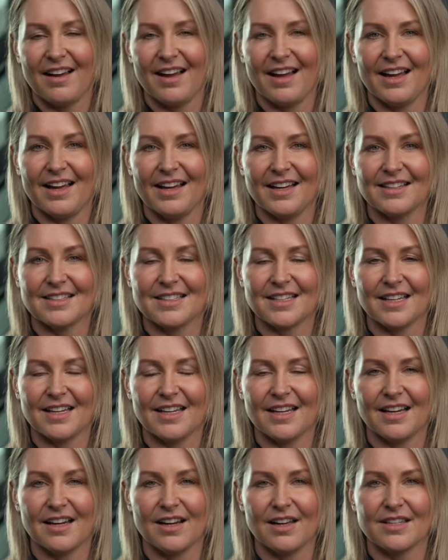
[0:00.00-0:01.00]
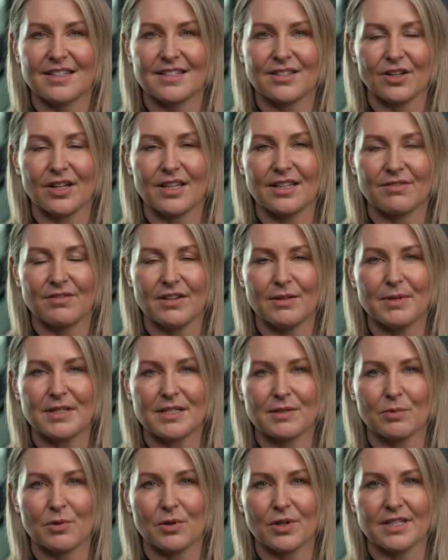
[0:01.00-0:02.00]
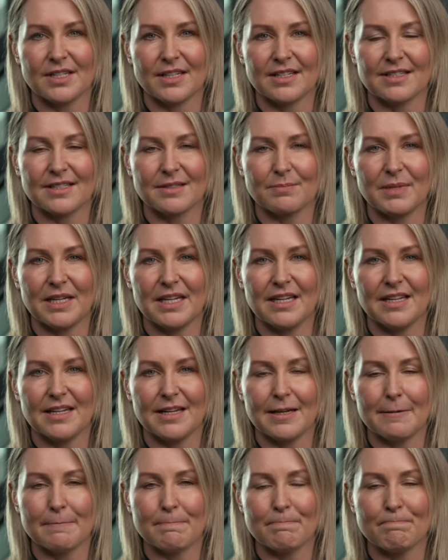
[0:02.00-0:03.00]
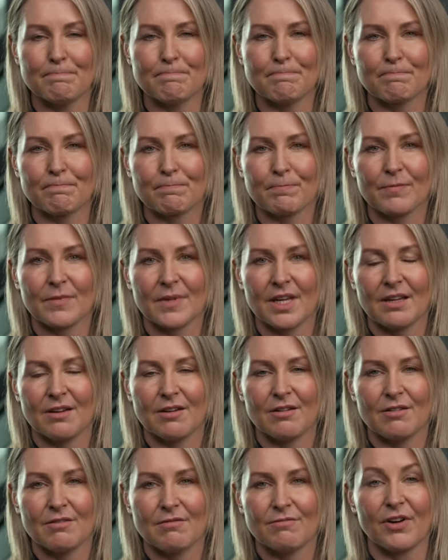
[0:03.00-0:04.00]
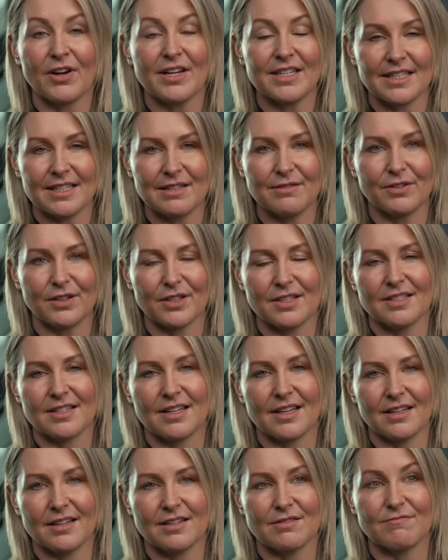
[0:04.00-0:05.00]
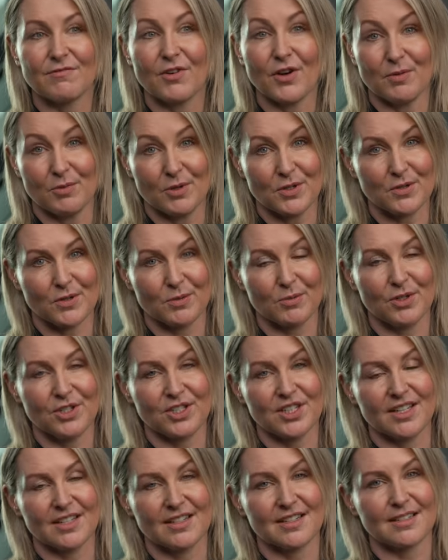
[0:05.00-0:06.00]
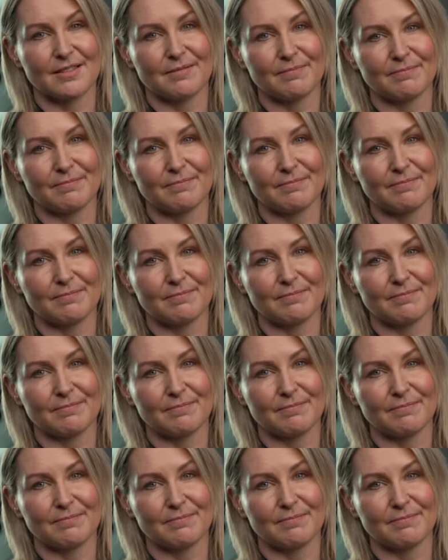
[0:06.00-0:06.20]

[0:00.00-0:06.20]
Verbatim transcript: and certainly the female support has been very significant and very much so appreciated.